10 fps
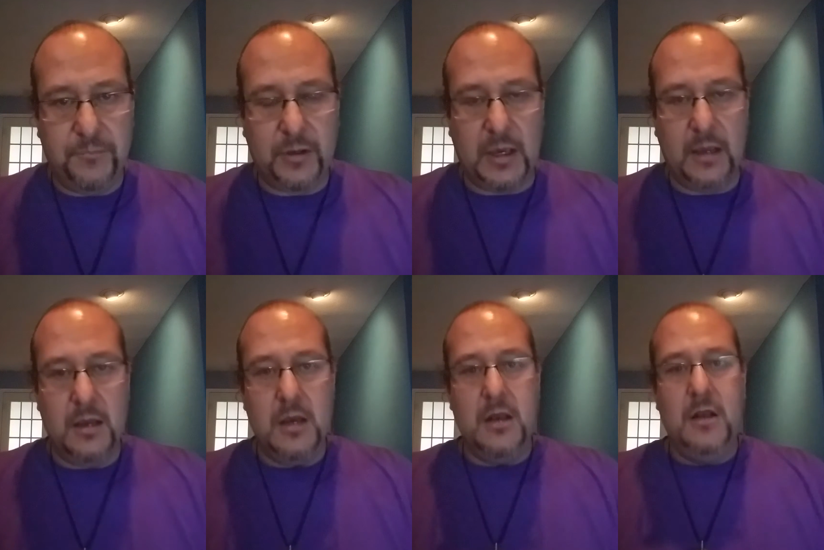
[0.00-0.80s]
Okay,
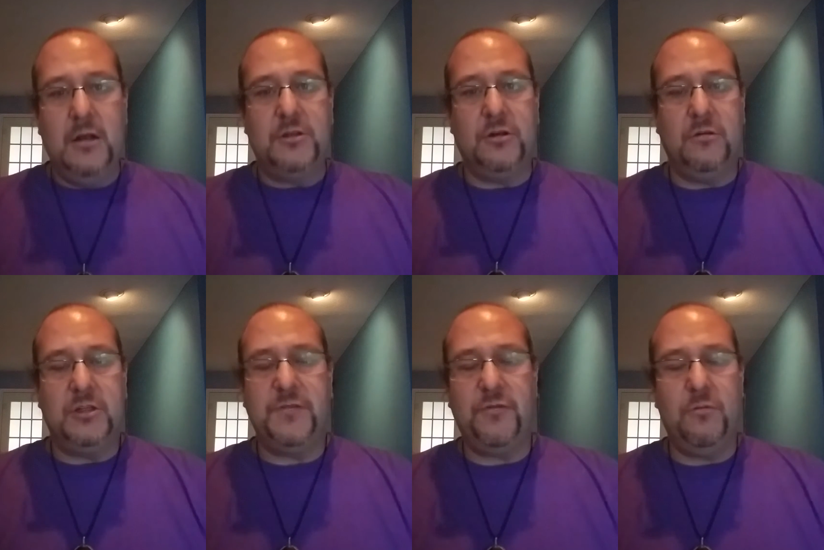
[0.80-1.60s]
so
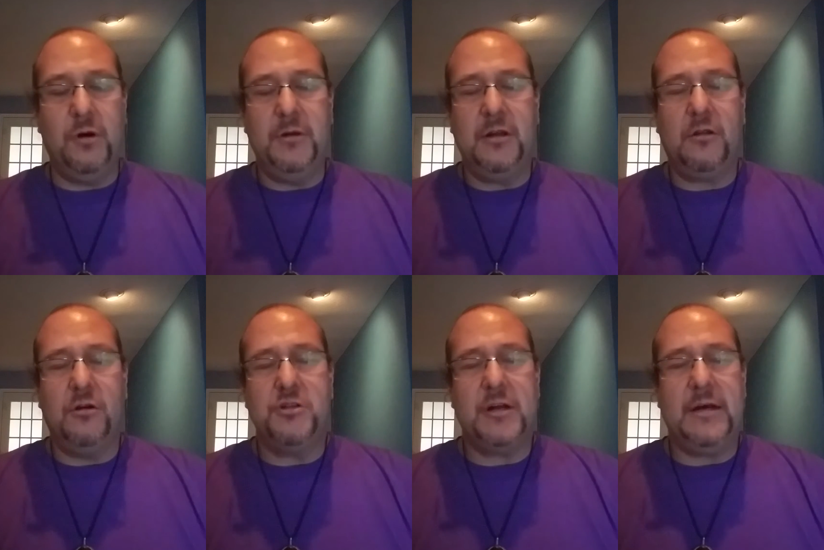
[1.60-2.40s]
just for a moment,
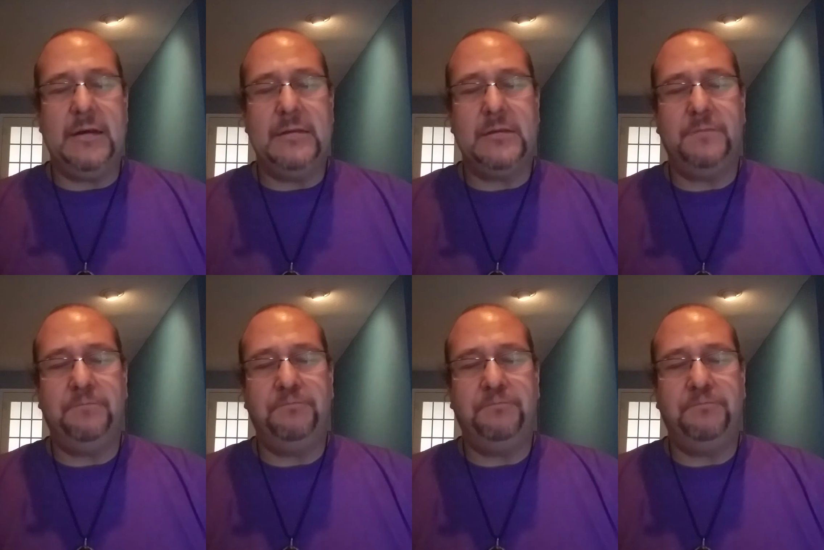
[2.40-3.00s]
close your eyes.